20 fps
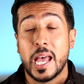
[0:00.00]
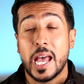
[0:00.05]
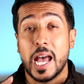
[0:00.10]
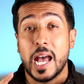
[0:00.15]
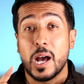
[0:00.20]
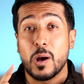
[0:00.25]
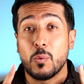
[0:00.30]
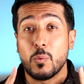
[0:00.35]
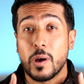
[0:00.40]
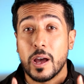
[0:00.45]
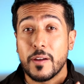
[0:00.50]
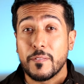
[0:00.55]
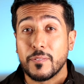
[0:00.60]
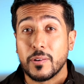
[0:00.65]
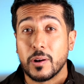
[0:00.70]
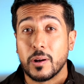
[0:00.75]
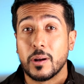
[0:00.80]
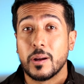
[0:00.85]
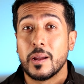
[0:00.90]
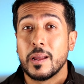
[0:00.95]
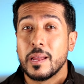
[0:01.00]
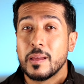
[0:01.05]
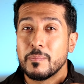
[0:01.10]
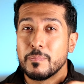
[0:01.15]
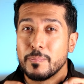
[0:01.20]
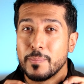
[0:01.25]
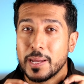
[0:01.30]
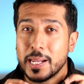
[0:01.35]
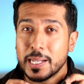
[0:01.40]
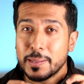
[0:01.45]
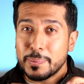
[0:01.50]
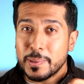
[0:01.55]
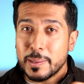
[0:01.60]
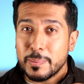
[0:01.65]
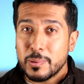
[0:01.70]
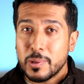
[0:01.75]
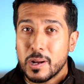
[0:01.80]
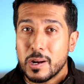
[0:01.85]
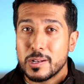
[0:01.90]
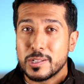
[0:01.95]
However, many
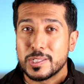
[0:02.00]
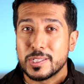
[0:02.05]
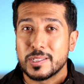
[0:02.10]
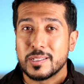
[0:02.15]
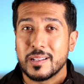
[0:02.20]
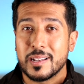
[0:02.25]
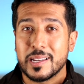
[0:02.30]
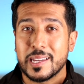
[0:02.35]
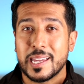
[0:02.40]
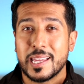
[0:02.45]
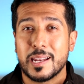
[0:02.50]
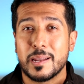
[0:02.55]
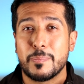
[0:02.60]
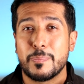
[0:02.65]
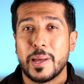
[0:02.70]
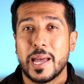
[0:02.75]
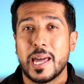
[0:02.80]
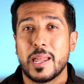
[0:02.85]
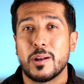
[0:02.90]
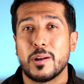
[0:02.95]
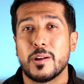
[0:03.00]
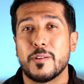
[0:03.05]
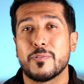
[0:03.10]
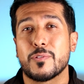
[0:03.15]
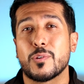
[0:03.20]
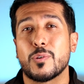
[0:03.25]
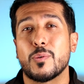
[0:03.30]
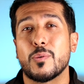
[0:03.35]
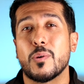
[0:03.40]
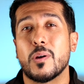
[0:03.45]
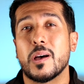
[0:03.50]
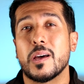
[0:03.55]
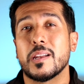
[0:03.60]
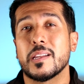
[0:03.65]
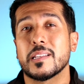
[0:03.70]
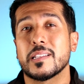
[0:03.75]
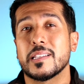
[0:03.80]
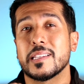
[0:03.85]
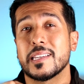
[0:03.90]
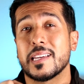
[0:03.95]
people are stuck in a pattern of
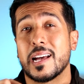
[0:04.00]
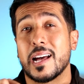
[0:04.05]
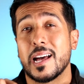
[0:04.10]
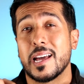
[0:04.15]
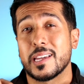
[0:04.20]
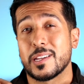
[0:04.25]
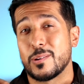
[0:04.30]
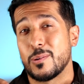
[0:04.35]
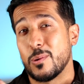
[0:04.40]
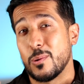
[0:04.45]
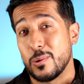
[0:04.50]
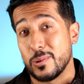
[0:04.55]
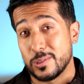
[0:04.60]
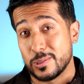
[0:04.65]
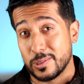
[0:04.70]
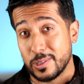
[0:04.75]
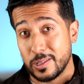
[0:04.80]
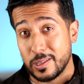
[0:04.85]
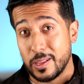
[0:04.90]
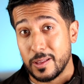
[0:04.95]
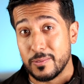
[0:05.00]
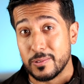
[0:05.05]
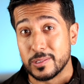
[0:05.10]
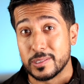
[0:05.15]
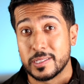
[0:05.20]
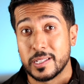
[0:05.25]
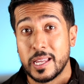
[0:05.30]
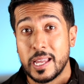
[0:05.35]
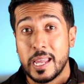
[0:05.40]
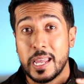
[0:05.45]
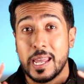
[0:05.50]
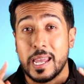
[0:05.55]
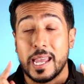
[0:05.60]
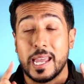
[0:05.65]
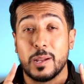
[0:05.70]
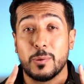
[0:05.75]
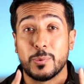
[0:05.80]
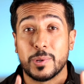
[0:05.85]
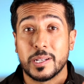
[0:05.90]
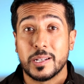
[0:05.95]
chronically high cortisol levels,
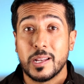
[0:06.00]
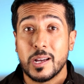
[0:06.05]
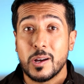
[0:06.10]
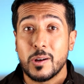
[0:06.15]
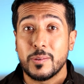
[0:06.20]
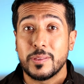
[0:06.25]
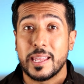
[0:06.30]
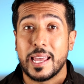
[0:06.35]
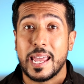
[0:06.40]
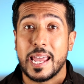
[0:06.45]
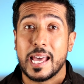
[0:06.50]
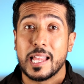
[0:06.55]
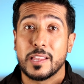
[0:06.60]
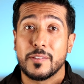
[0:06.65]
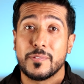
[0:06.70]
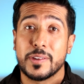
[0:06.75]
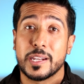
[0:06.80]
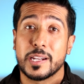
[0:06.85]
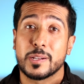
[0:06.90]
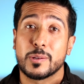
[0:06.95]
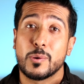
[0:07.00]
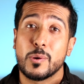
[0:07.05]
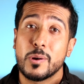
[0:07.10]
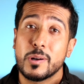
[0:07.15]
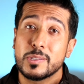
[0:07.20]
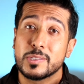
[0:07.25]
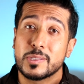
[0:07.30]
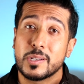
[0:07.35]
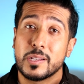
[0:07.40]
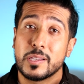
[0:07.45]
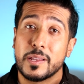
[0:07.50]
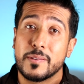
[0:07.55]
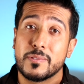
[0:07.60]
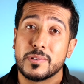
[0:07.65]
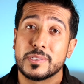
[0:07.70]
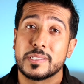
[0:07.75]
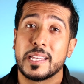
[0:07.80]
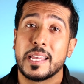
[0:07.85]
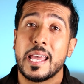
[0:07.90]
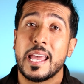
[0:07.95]
and we know that elevated cortisol
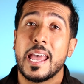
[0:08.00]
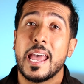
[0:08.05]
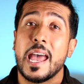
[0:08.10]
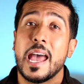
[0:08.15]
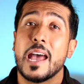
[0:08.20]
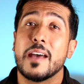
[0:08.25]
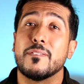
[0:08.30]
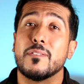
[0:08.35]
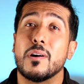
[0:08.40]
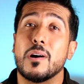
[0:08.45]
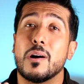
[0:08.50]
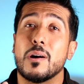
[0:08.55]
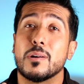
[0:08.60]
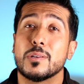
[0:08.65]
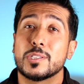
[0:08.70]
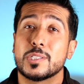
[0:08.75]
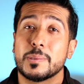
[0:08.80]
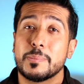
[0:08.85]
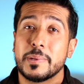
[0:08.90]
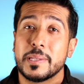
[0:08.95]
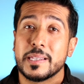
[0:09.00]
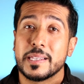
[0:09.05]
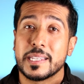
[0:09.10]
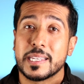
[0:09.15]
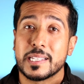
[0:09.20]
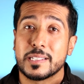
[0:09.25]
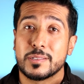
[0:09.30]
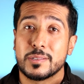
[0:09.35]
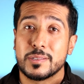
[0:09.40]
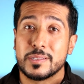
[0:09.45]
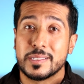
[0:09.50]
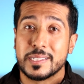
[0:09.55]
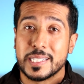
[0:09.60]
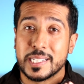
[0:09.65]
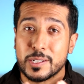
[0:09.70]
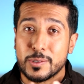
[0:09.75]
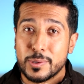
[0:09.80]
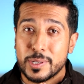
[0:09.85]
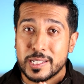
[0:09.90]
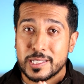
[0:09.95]
levels have also been linked to
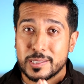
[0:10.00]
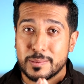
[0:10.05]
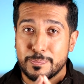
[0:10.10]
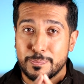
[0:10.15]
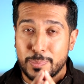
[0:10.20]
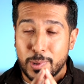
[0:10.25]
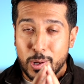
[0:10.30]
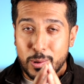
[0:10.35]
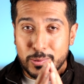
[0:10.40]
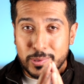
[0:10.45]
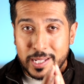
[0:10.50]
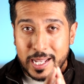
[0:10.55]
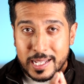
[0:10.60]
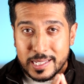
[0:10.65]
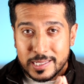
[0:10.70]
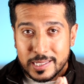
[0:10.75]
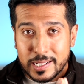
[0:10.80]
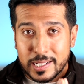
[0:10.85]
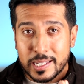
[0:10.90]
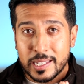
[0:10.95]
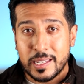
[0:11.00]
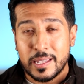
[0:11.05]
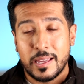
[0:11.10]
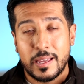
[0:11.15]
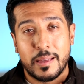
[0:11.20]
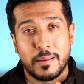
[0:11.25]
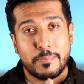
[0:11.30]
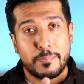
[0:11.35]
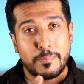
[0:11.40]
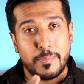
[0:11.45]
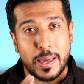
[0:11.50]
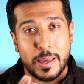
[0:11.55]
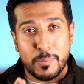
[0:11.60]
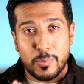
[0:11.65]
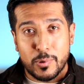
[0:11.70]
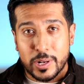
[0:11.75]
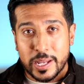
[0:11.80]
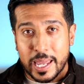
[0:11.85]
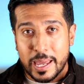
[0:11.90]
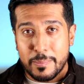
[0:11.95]
decreased bone density,
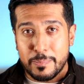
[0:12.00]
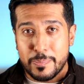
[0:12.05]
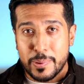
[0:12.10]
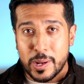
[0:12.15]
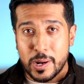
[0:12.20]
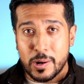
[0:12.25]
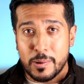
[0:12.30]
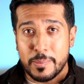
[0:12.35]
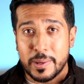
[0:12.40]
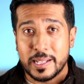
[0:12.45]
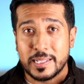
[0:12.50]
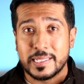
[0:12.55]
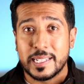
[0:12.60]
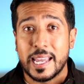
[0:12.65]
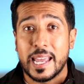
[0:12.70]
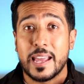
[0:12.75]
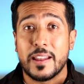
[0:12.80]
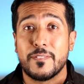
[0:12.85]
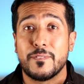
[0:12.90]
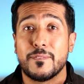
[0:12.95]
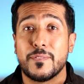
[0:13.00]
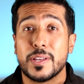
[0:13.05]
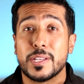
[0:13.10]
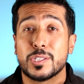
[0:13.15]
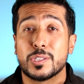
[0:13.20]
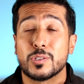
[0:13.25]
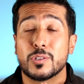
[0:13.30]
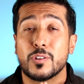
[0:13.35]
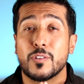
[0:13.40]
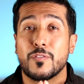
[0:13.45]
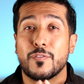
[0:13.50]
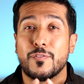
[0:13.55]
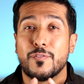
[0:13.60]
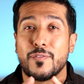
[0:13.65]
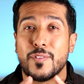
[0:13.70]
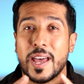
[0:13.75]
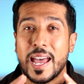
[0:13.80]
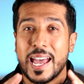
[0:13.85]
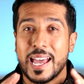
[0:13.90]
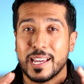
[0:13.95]
memory impairment, and visceral
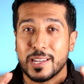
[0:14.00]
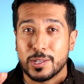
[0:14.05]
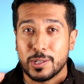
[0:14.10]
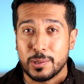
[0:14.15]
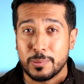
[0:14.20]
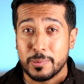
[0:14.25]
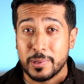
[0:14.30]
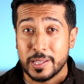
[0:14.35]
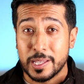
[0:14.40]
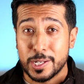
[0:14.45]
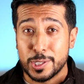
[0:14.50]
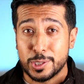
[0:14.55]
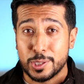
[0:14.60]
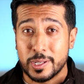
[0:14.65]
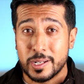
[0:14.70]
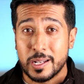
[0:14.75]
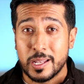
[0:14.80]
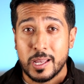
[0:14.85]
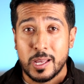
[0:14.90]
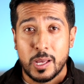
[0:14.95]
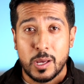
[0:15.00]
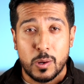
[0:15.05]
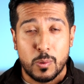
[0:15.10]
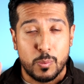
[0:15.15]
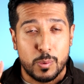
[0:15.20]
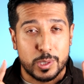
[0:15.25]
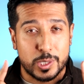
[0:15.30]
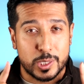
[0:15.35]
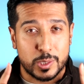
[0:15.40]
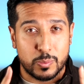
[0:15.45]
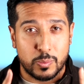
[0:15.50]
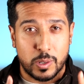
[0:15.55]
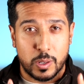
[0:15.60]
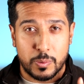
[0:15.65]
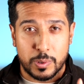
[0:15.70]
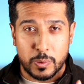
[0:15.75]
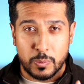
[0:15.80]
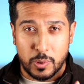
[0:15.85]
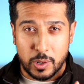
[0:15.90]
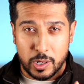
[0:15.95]
fat accumulation, which is what
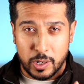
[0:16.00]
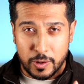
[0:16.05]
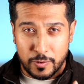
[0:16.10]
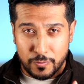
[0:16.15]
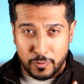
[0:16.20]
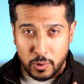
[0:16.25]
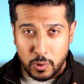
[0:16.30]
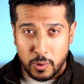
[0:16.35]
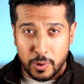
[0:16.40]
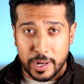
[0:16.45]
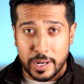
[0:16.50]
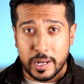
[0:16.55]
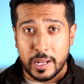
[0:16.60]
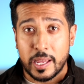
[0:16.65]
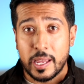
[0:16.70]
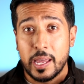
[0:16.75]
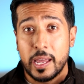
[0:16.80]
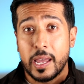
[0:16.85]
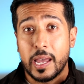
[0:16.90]
we want to avoid.